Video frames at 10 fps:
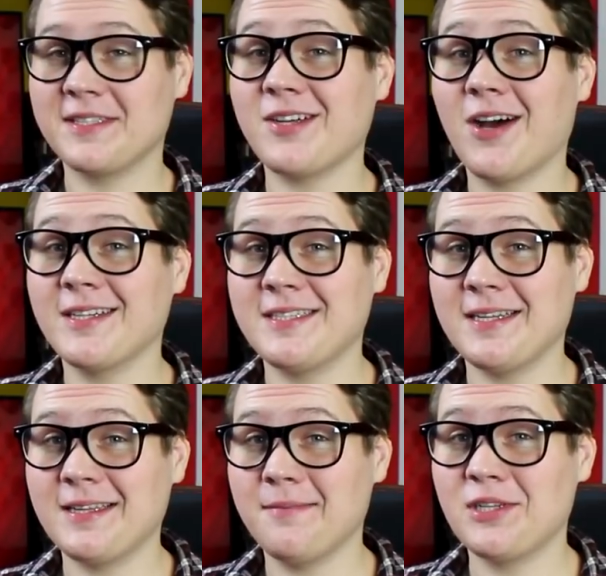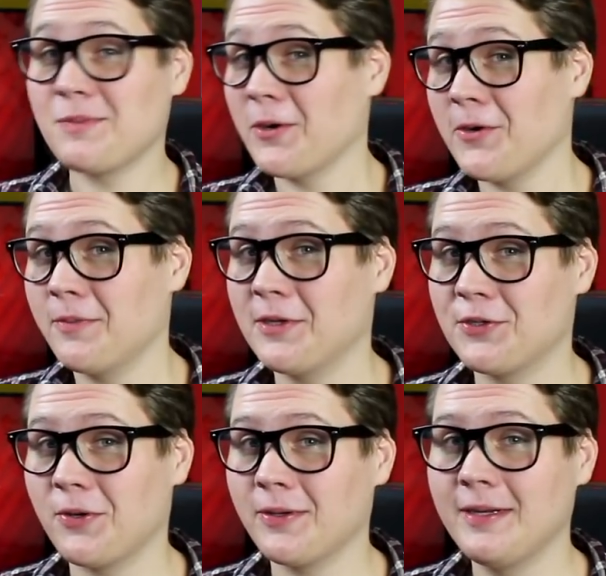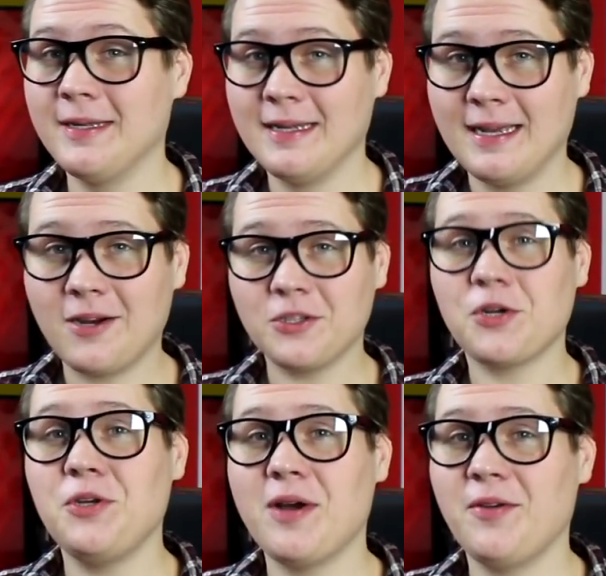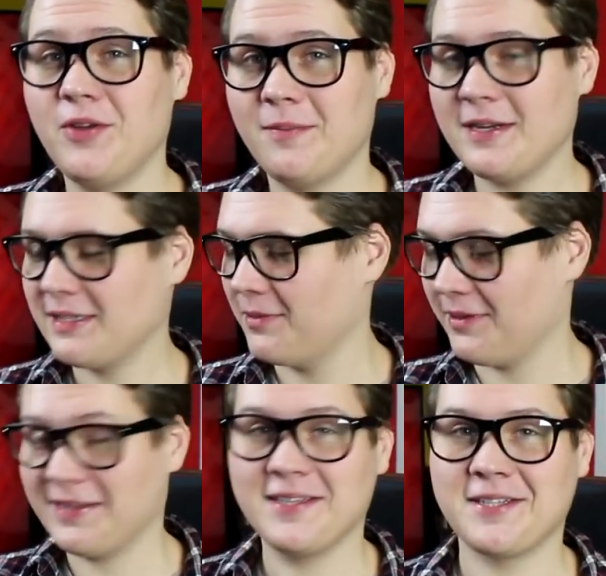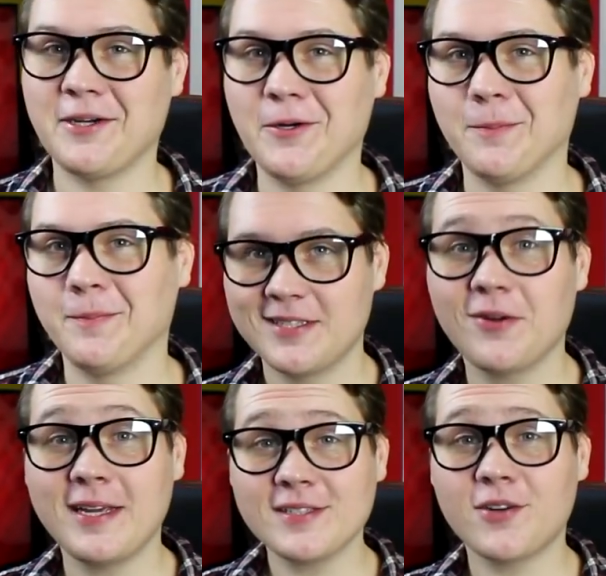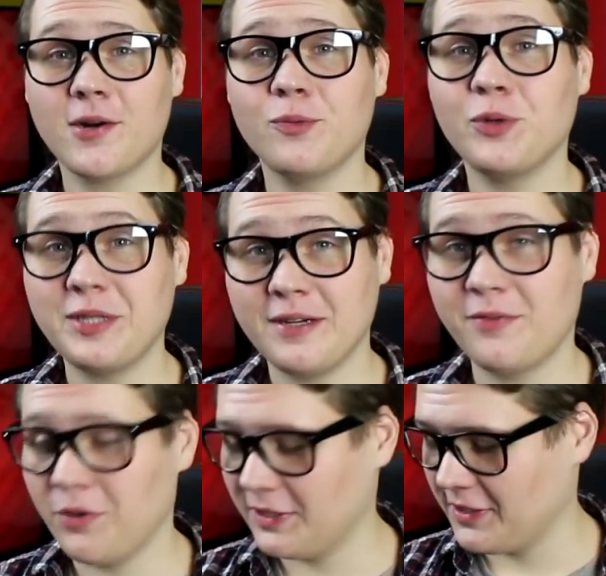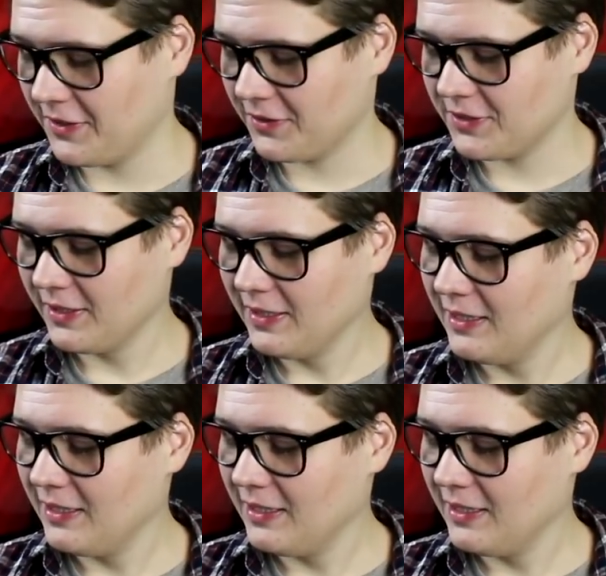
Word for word: this Odyssey-themed smart home controller, and I'll show you how you can make something like this at home. So to get started, we'll need a few materials.